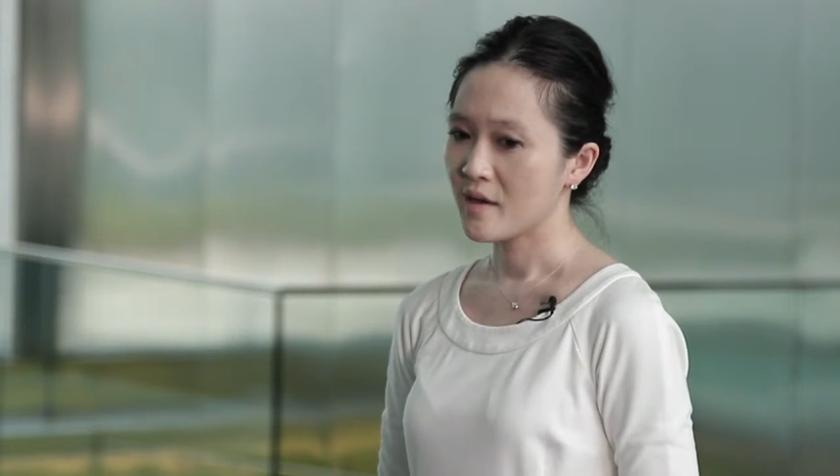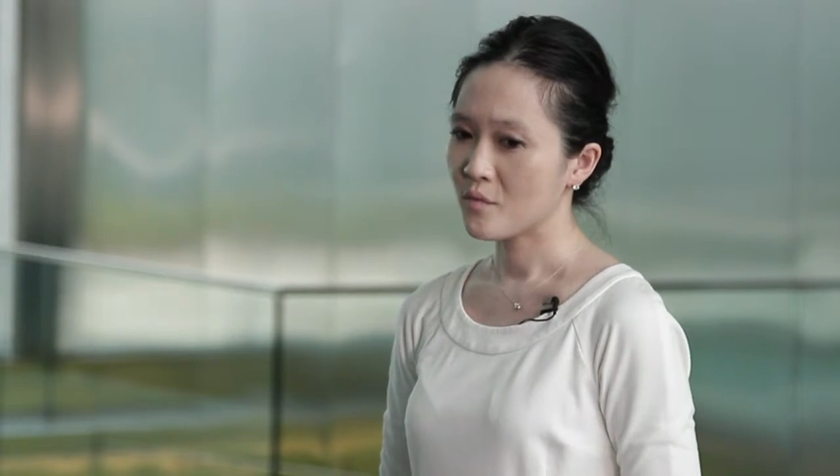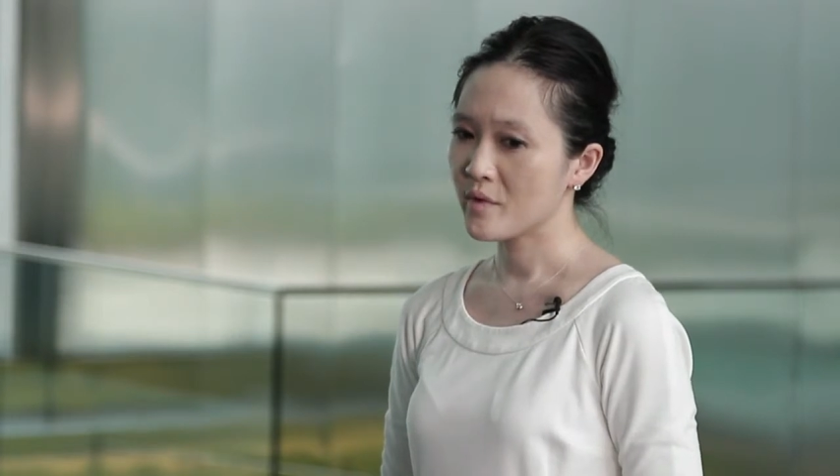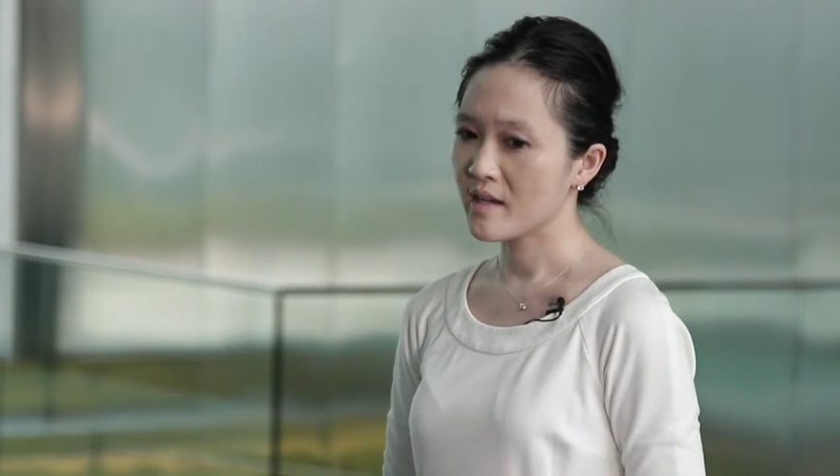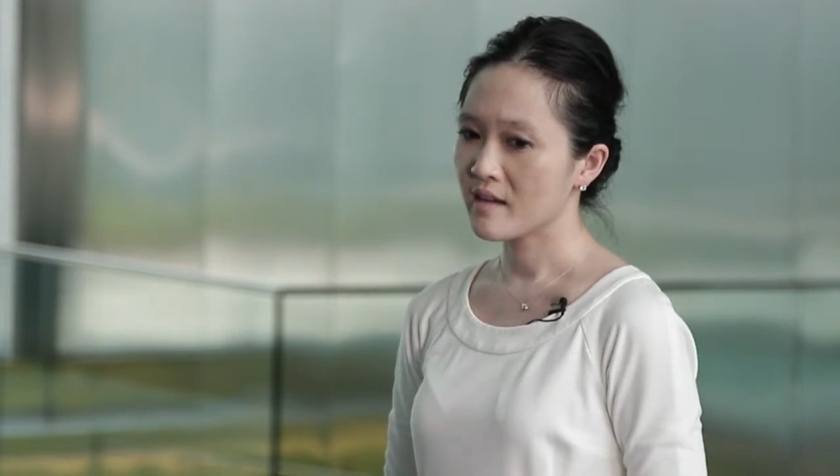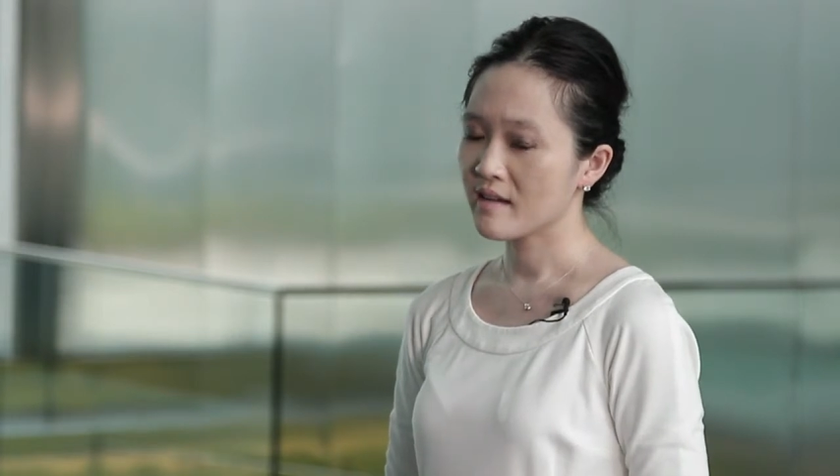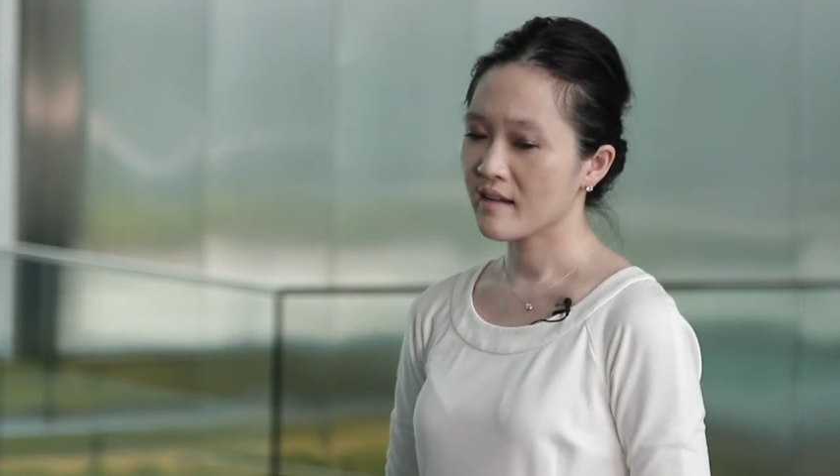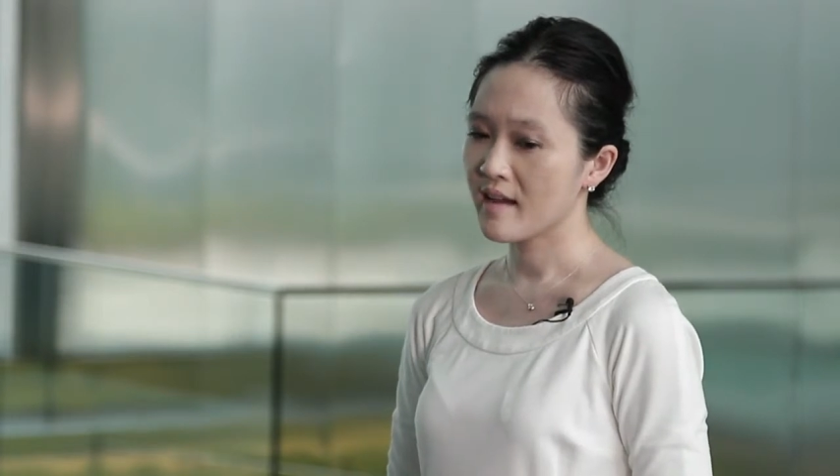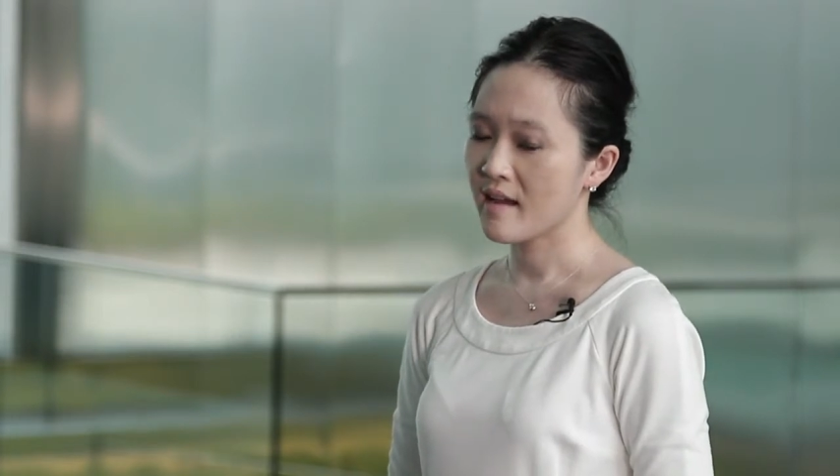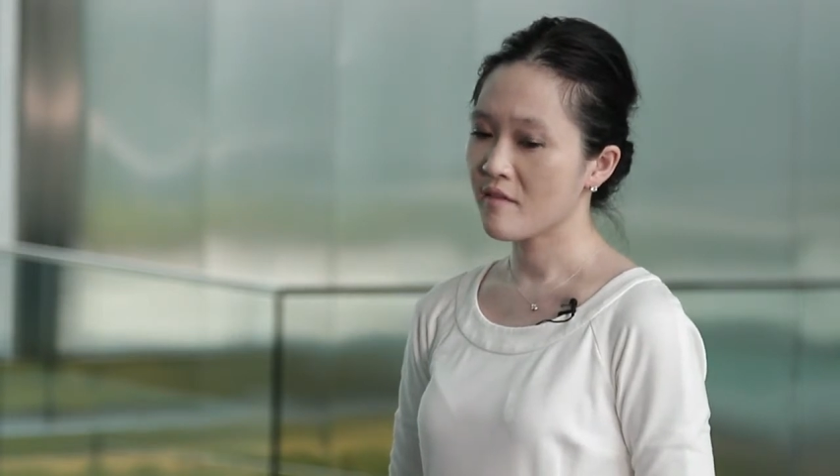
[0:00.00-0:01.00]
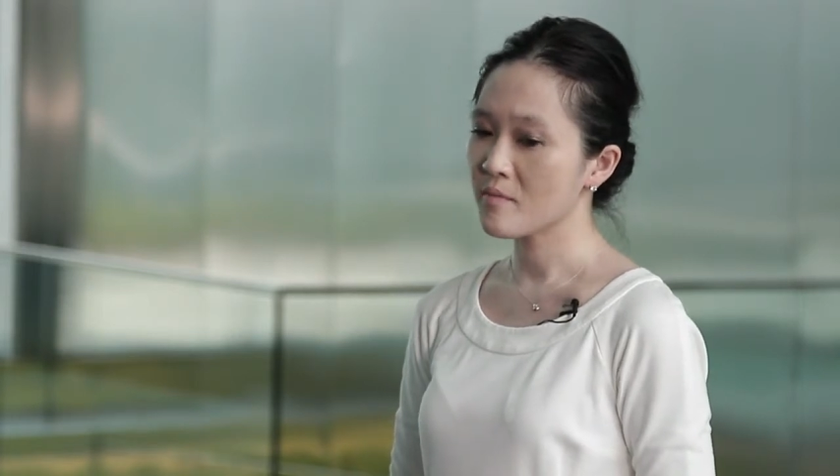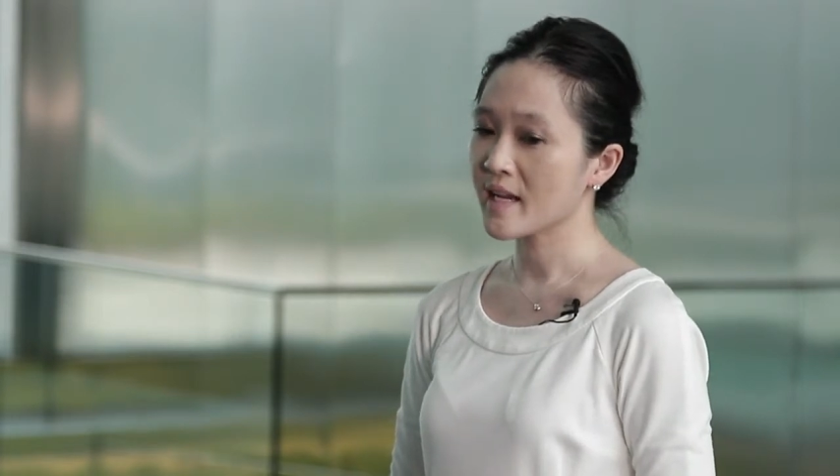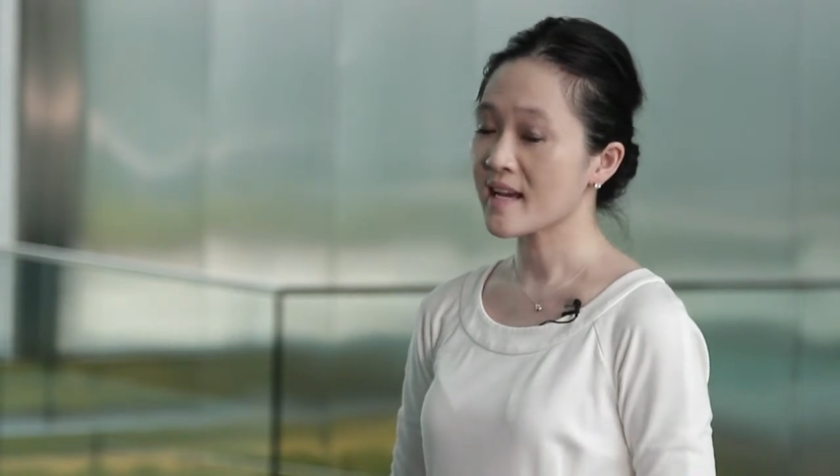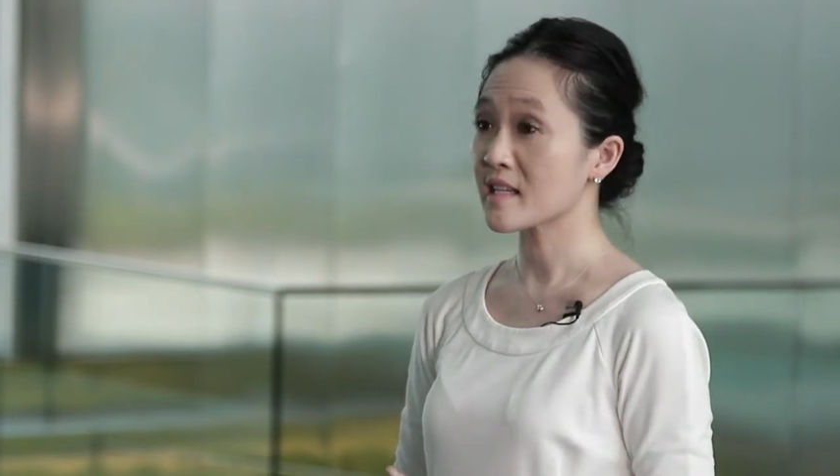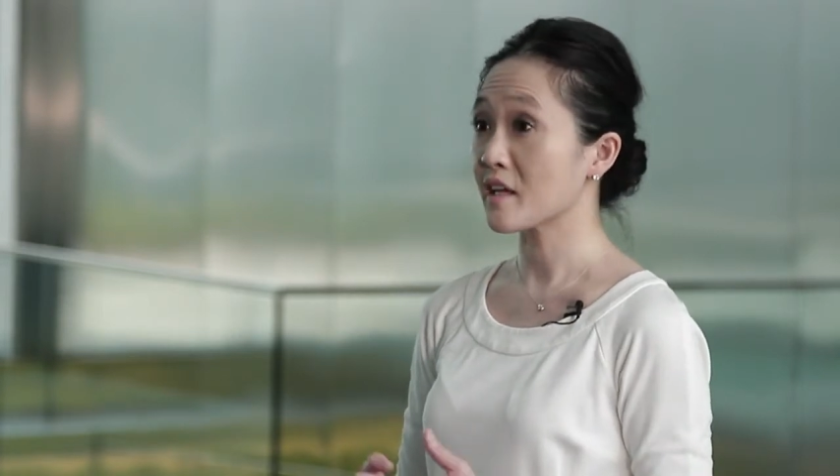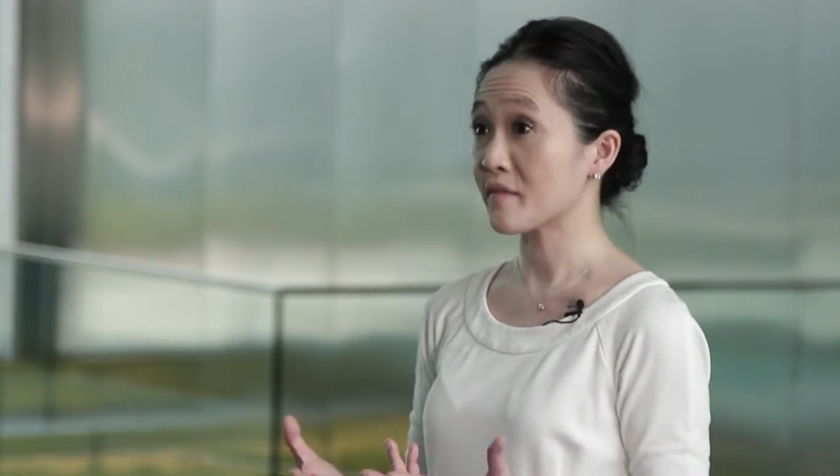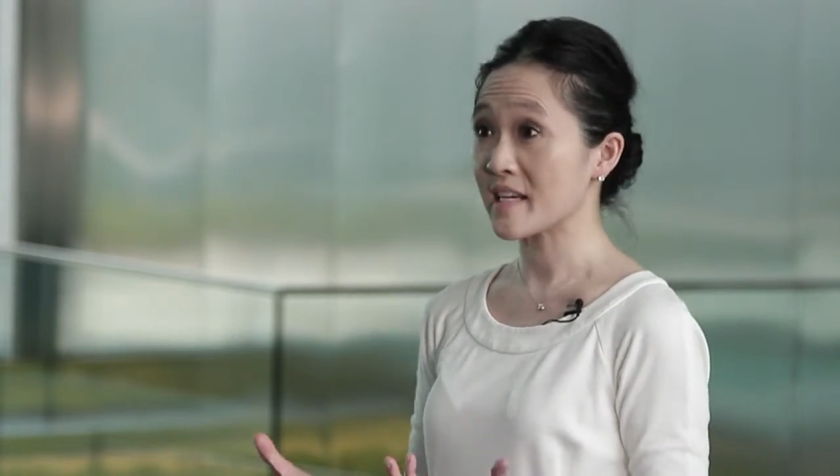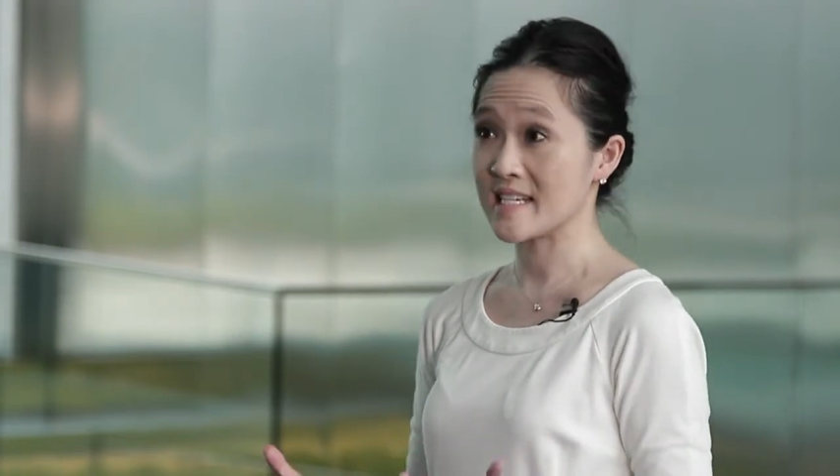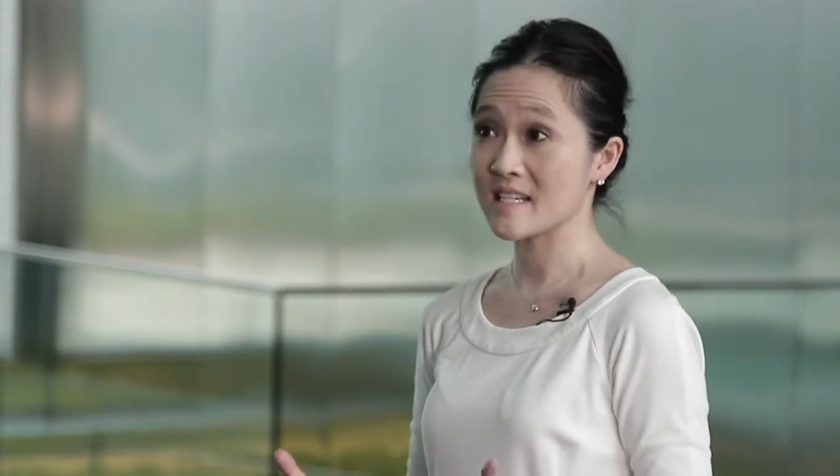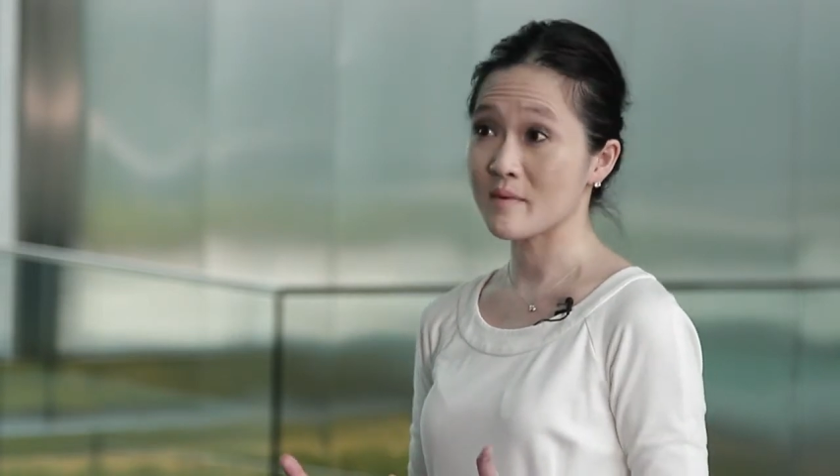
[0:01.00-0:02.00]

we, everybody has a lot of ideas